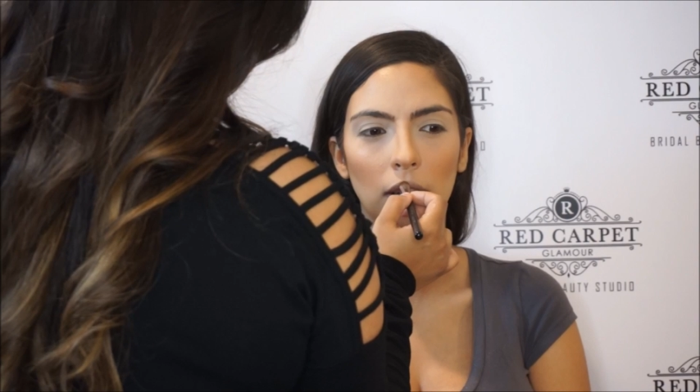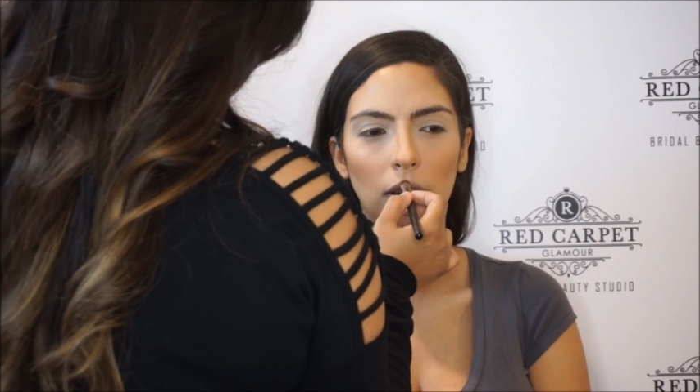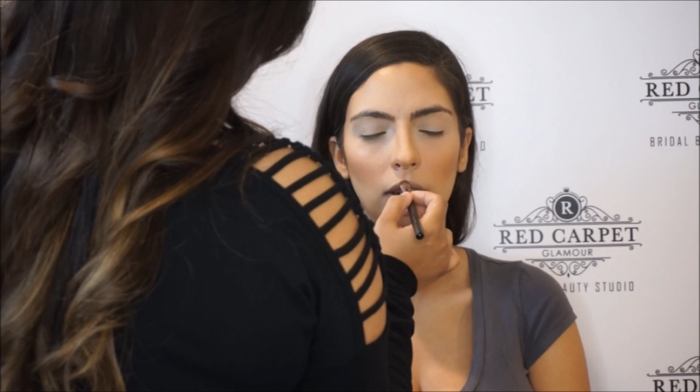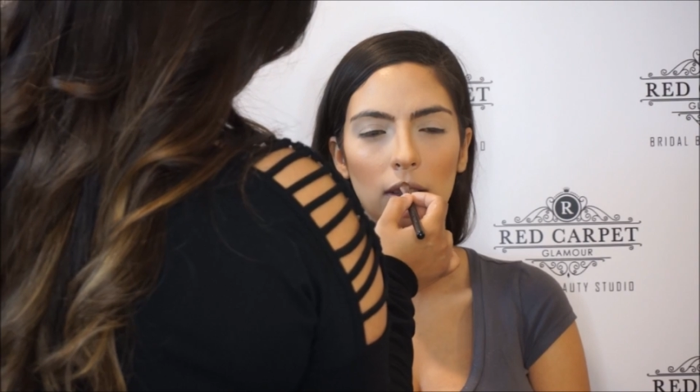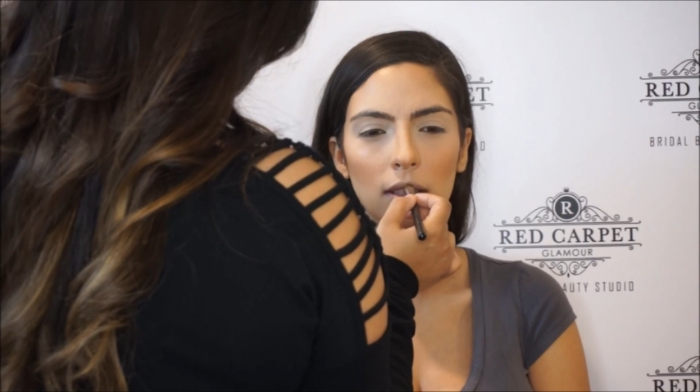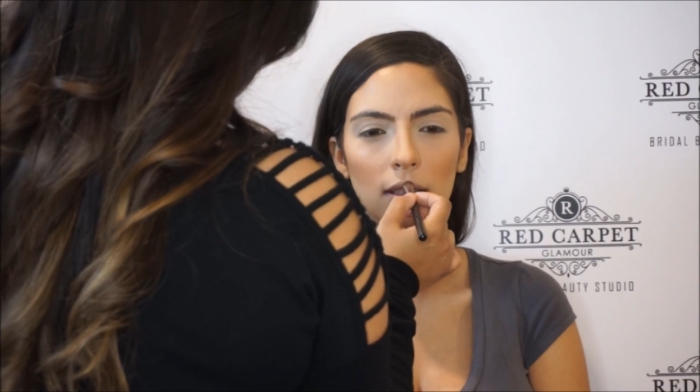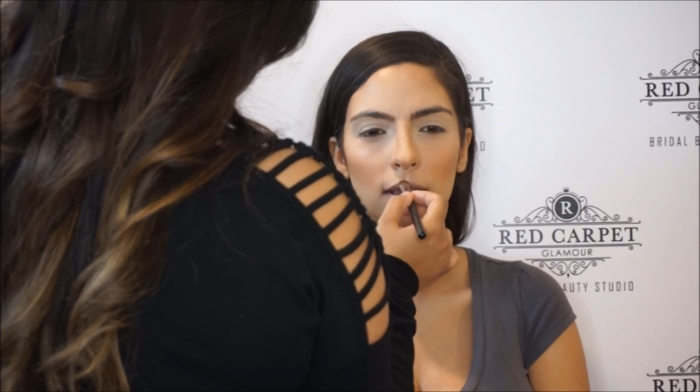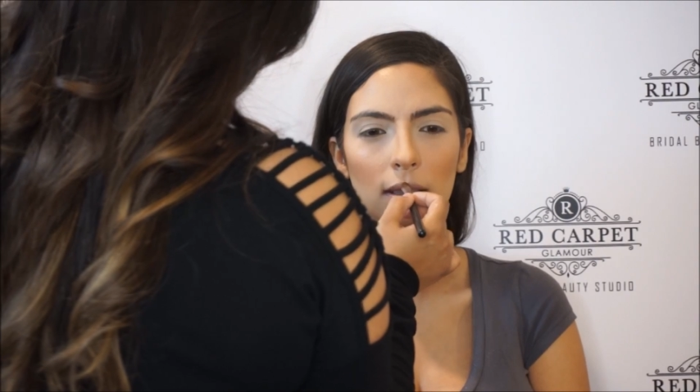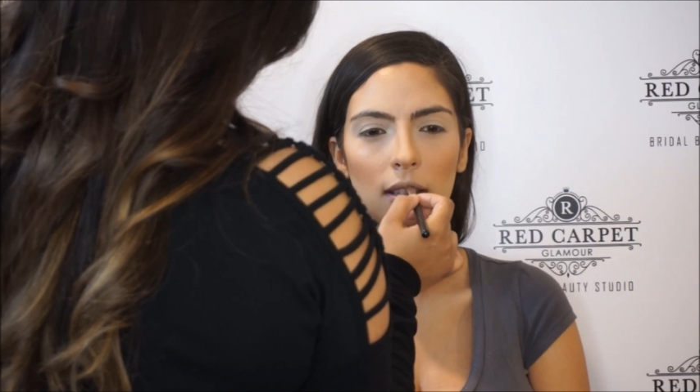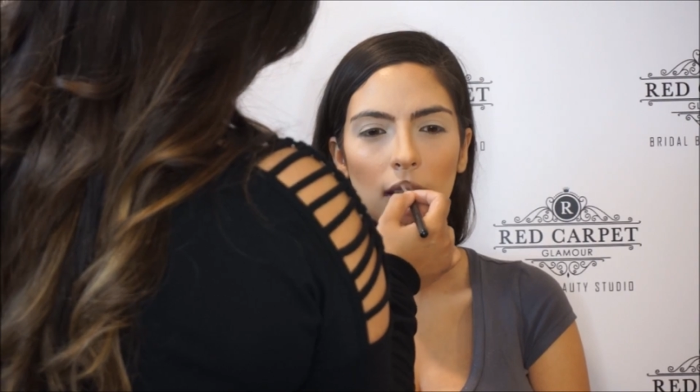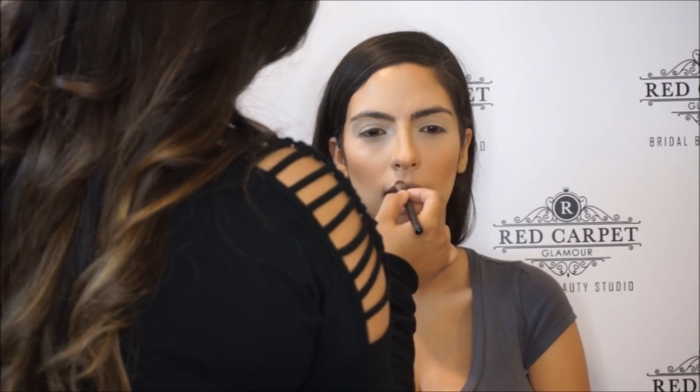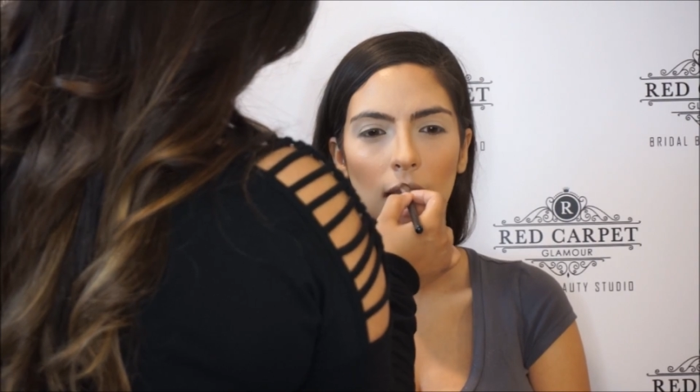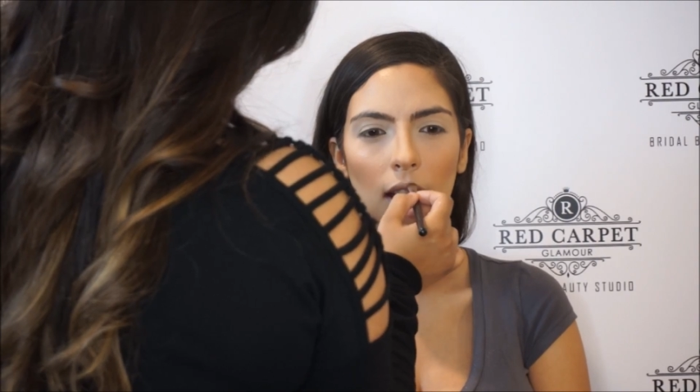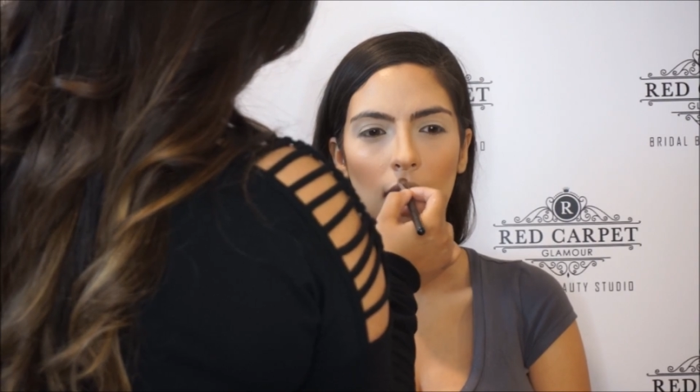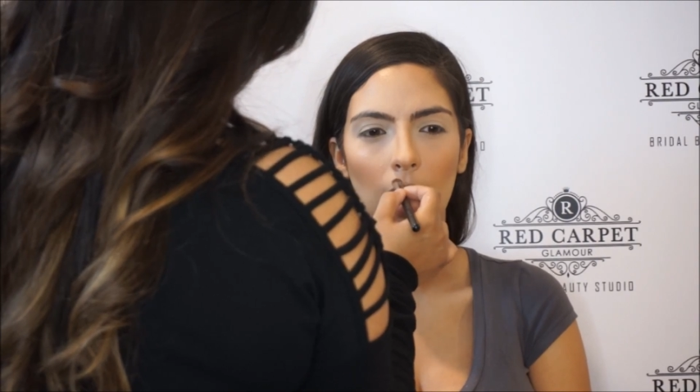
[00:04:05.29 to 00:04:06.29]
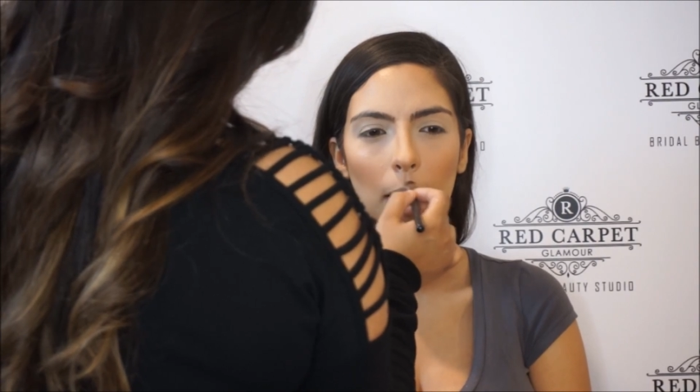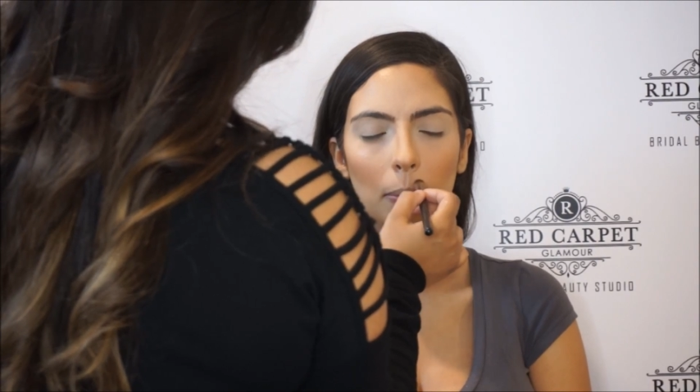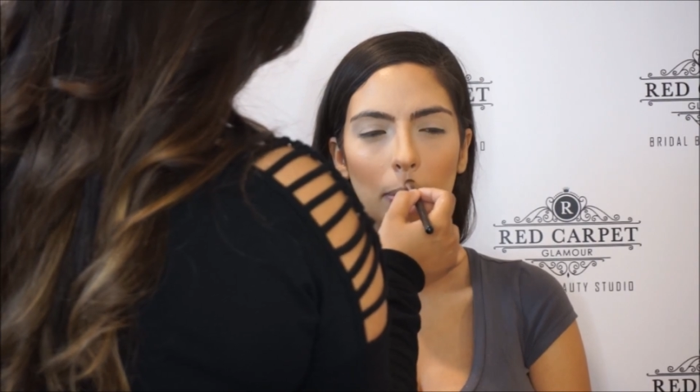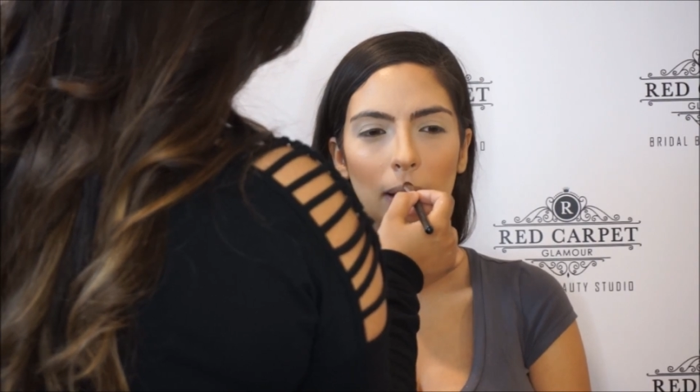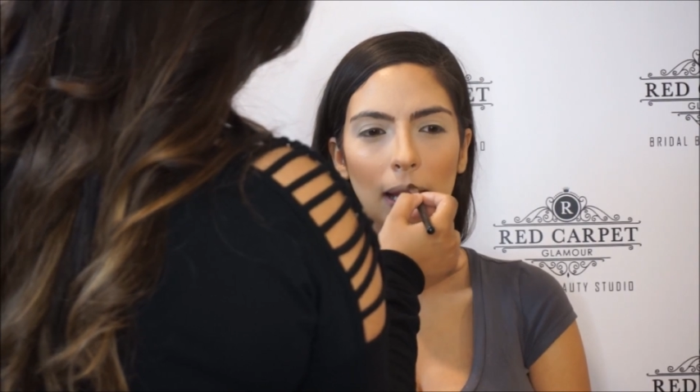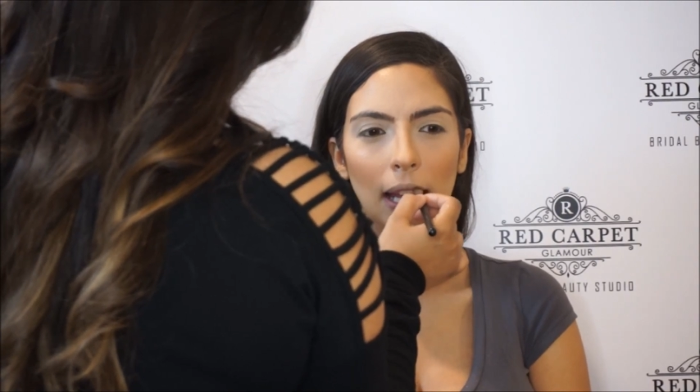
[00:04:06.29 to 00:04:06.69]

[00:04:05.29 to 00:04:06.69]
the top of the nose,